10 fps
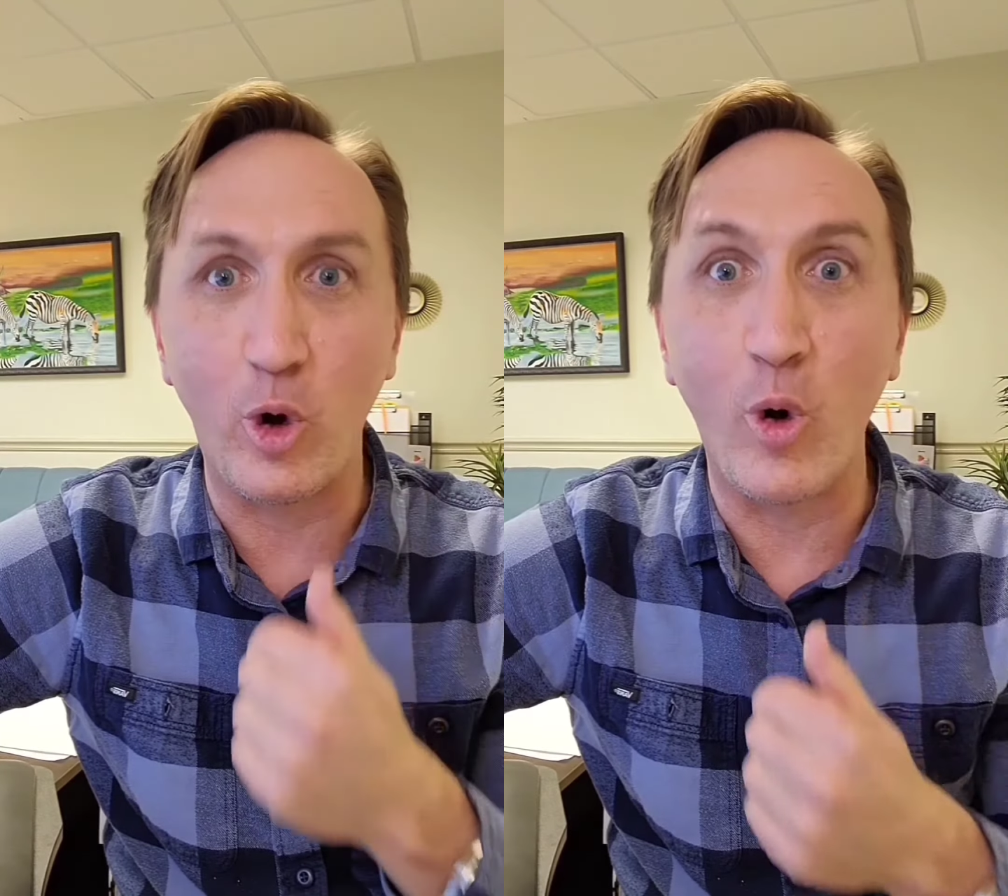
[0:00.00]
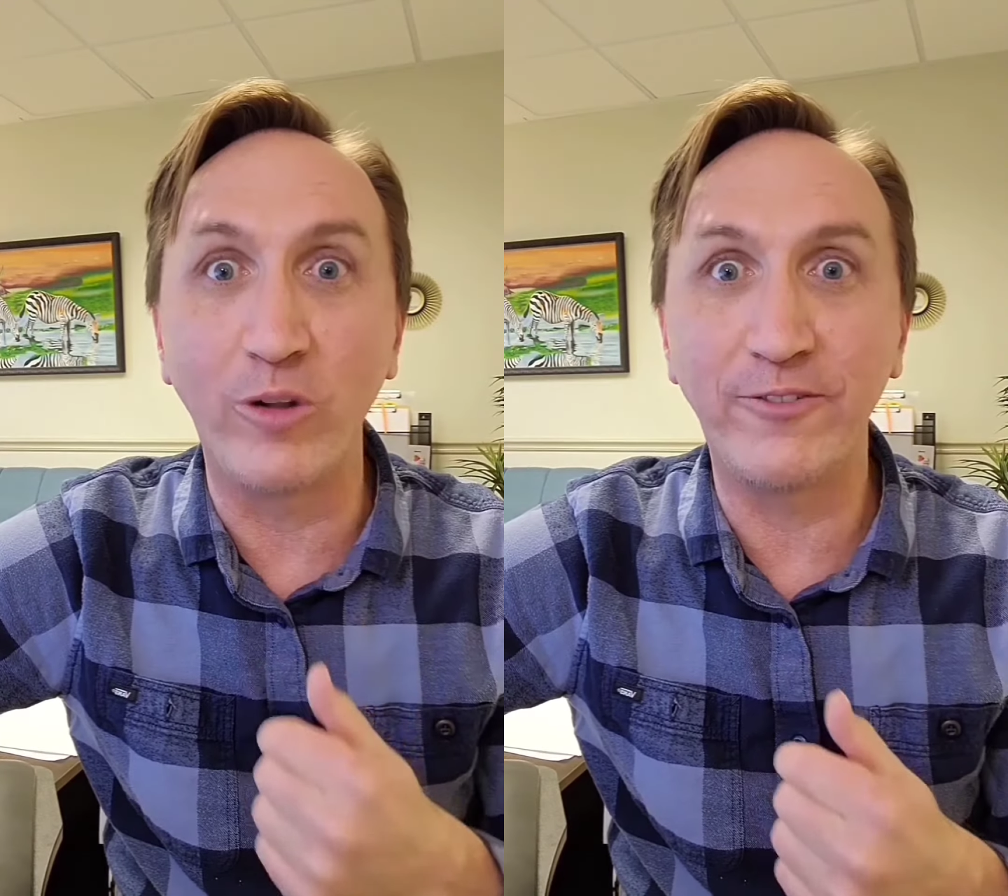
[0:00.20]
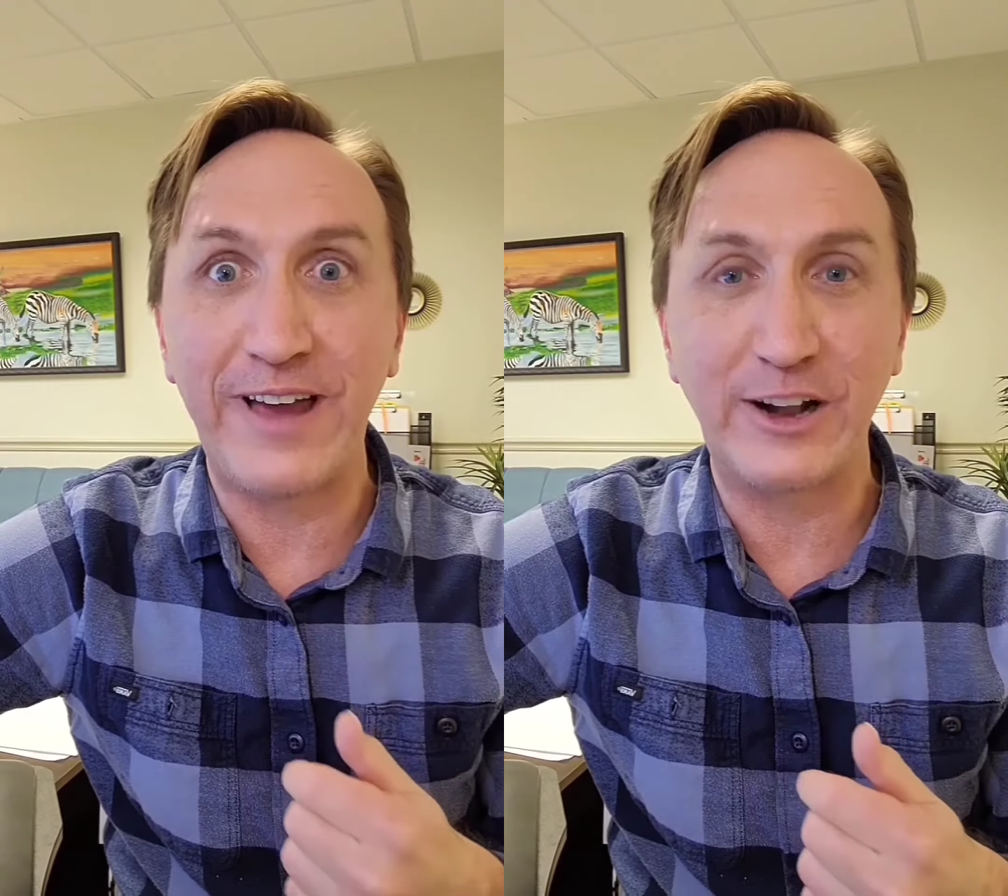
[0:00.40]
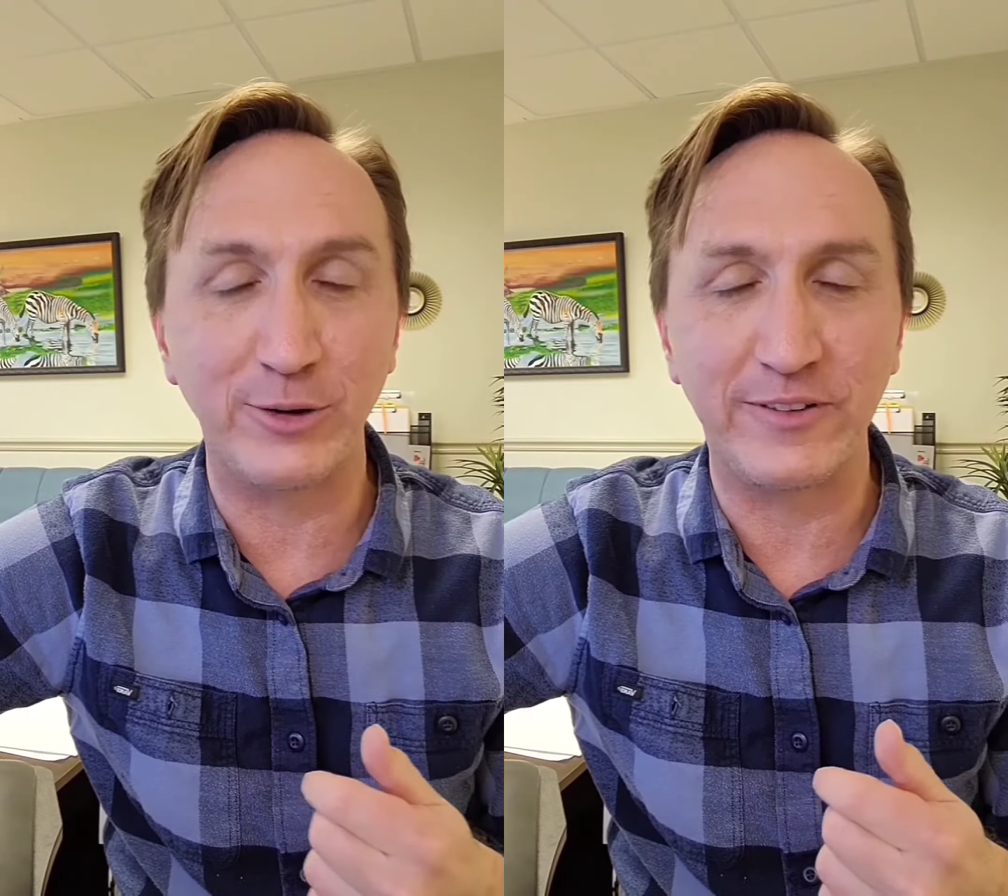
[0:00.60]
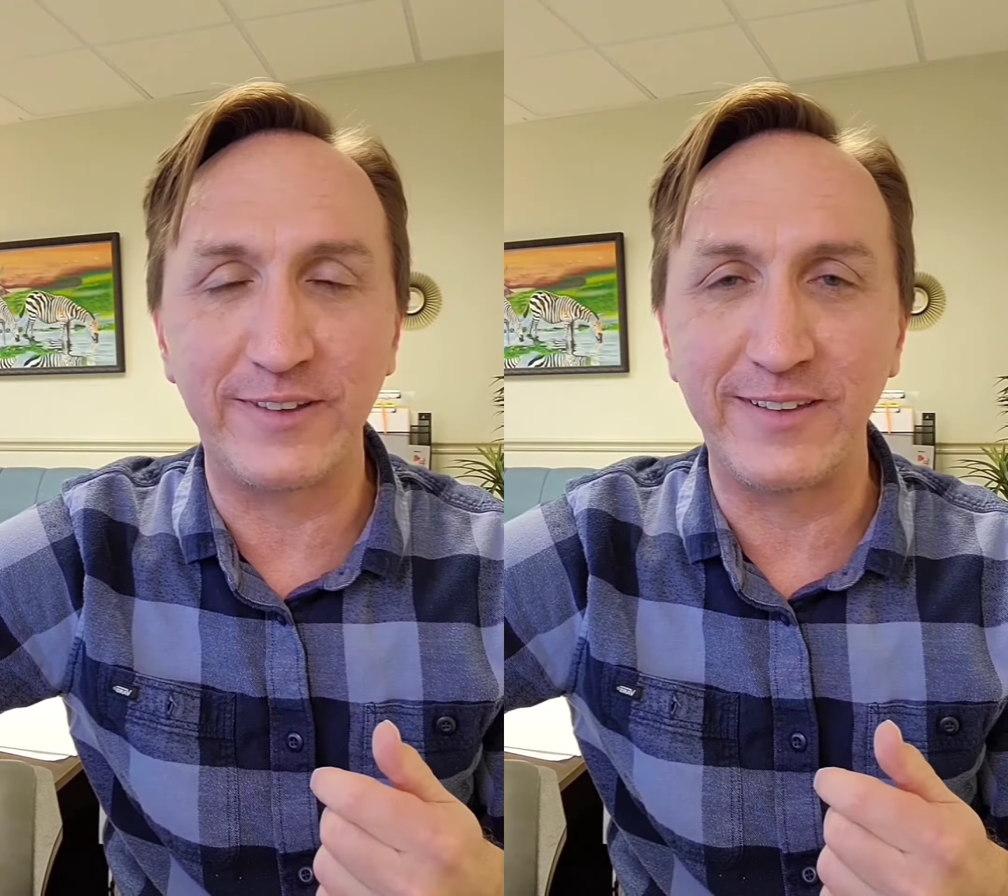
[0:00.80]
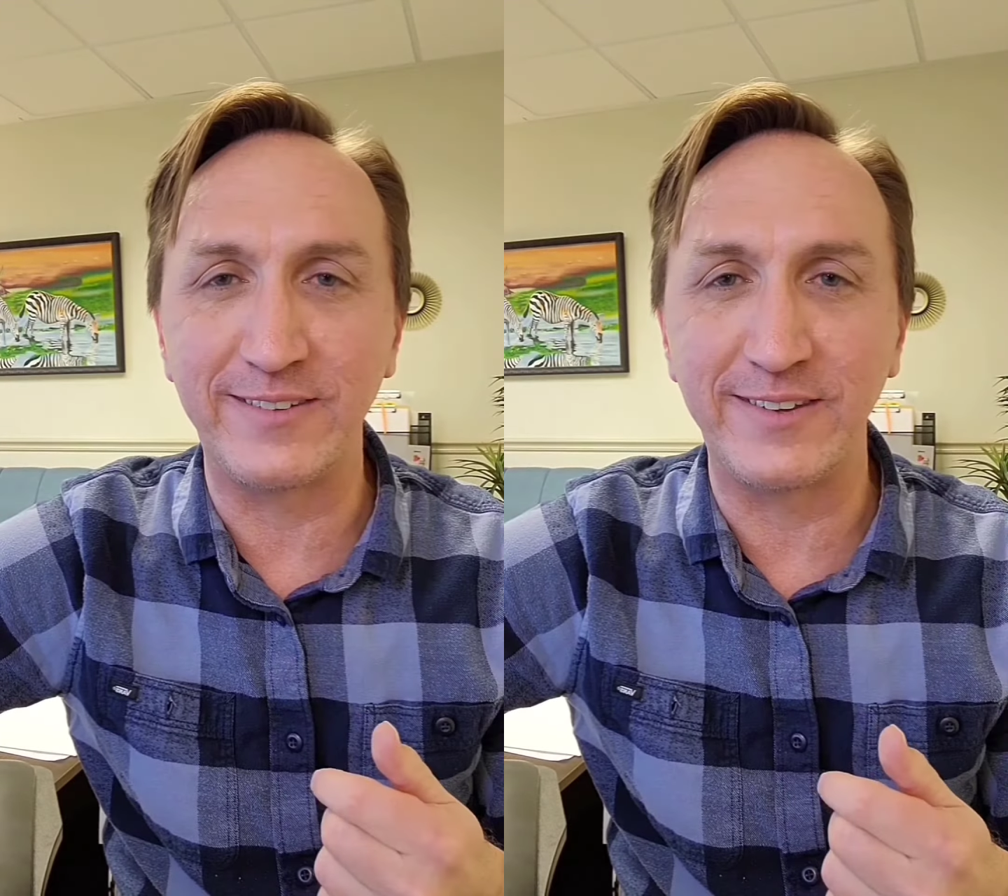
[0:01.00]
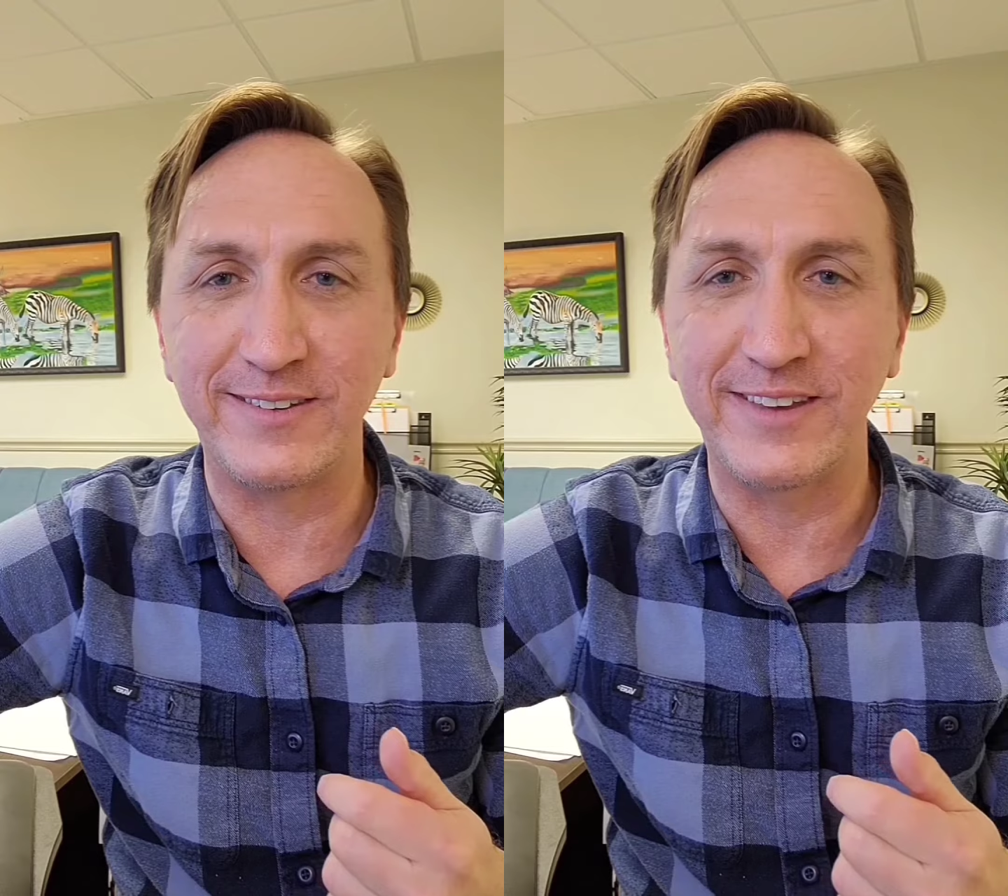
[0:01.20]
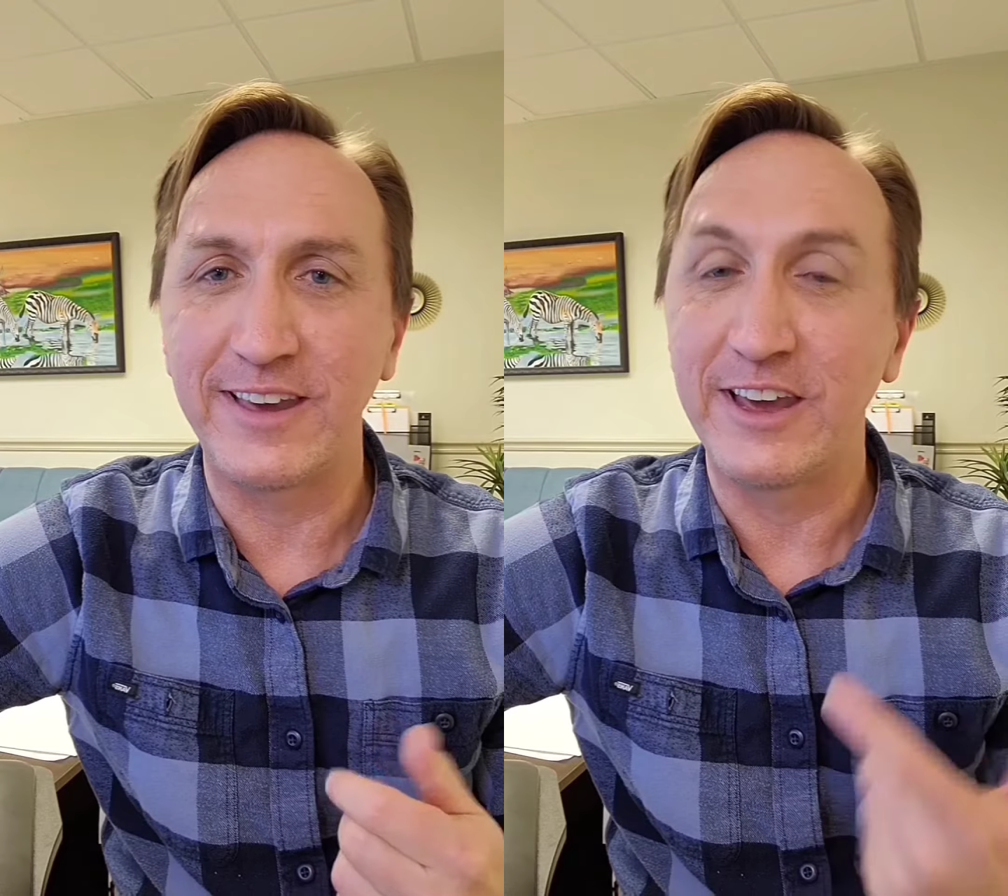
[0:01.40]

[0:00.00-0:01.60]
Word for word: olfactory senses.